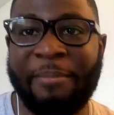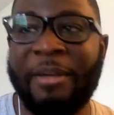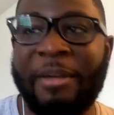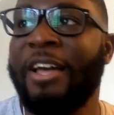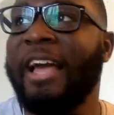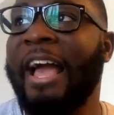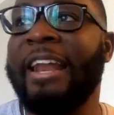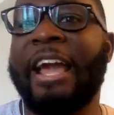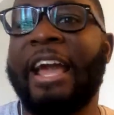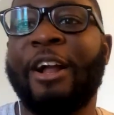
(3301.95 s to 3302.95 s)
And then
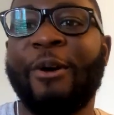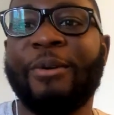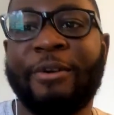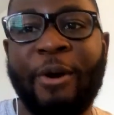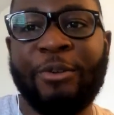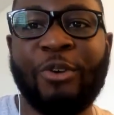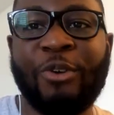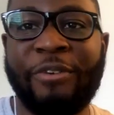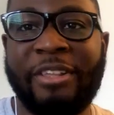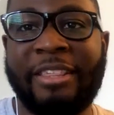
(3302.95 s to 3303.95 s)
Cloak goes over
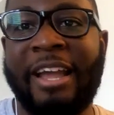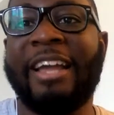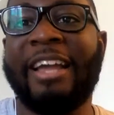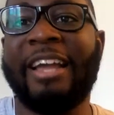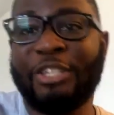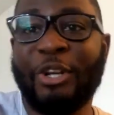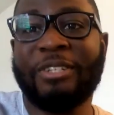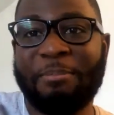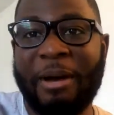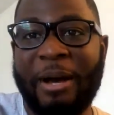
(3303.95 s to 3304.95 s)
there, he chokes him
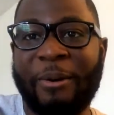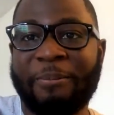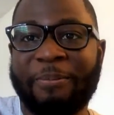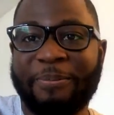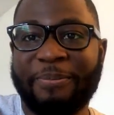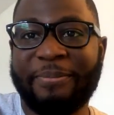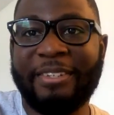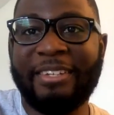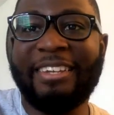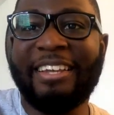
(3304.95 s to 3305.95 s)
out.
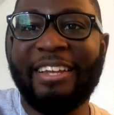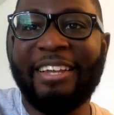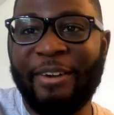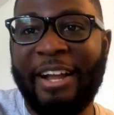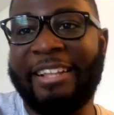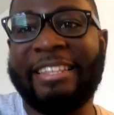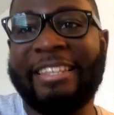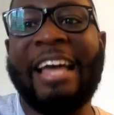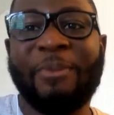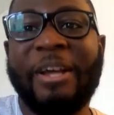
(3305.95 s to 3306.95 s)
Right, that's
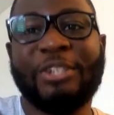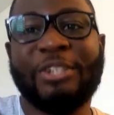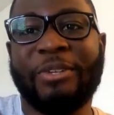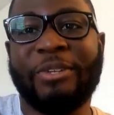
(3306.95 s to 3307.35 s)
when he choked him out.